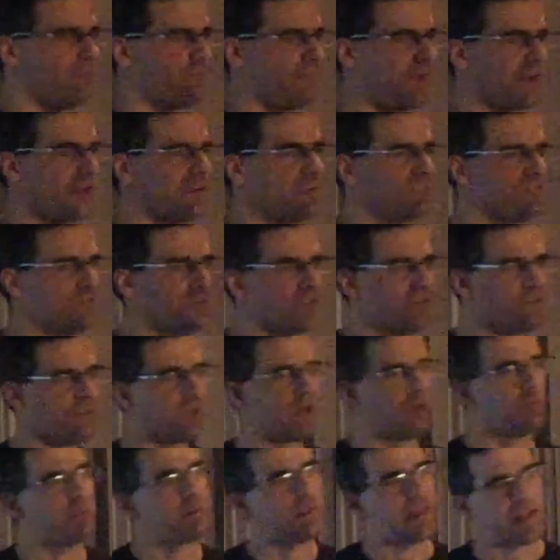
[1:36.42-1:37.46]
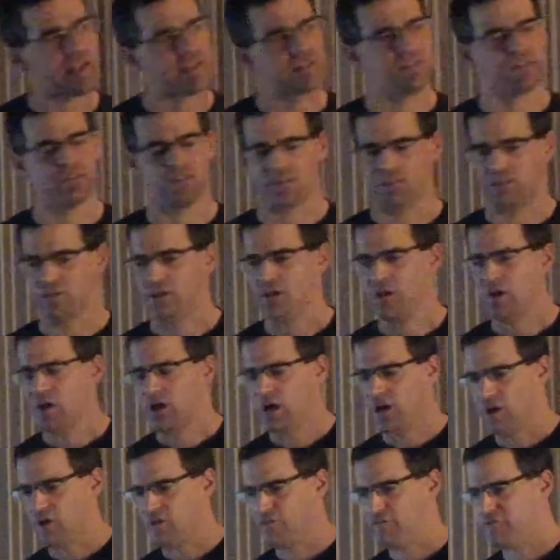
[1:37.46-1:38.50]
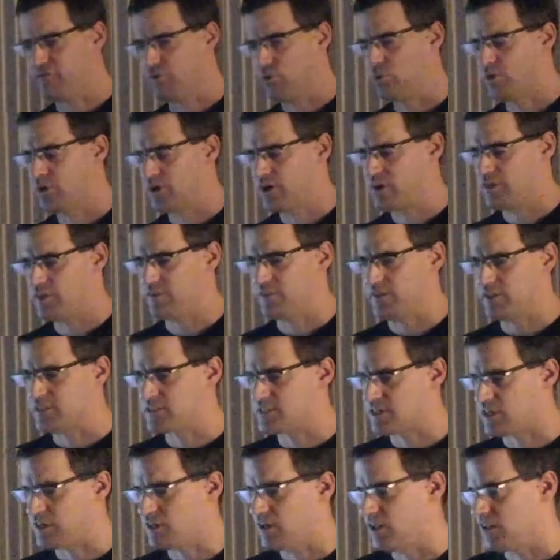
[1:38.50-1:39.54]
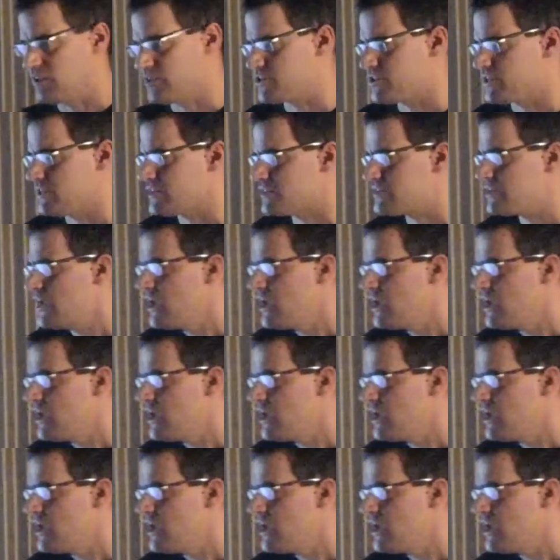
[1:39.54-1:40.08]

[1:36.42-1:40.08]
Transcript: magnitude of complexity for these technologies.